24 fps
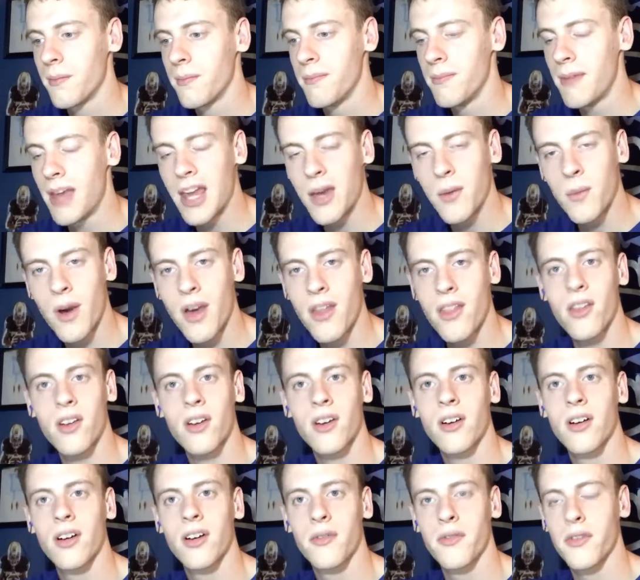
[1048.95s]

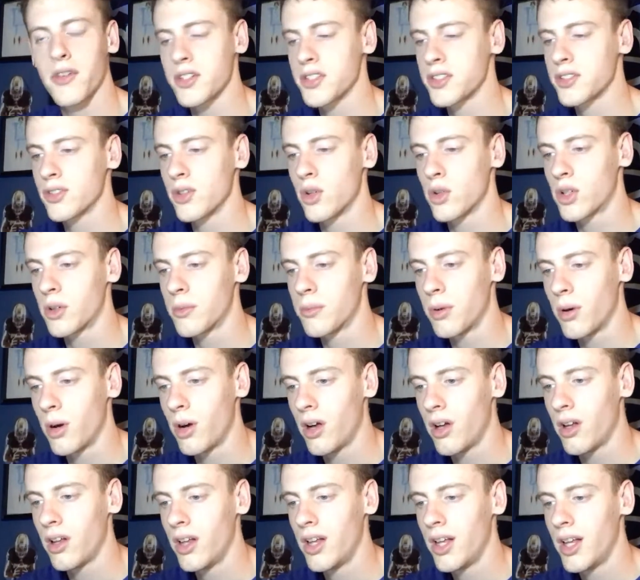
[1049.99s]
Mayweather versus Logan
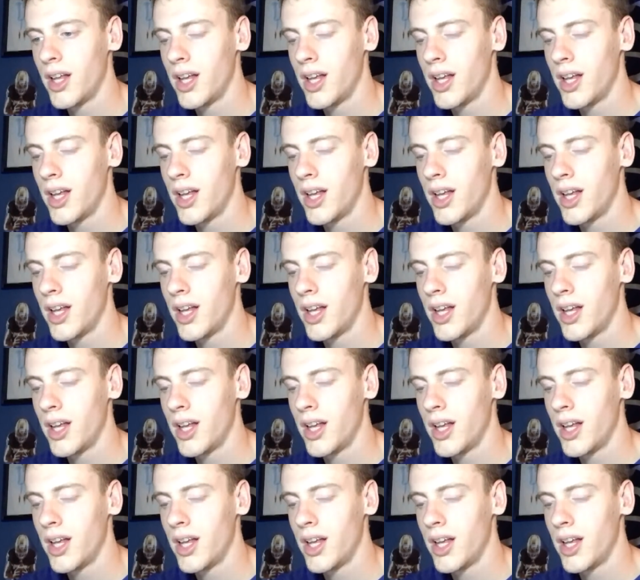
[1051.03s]
Paul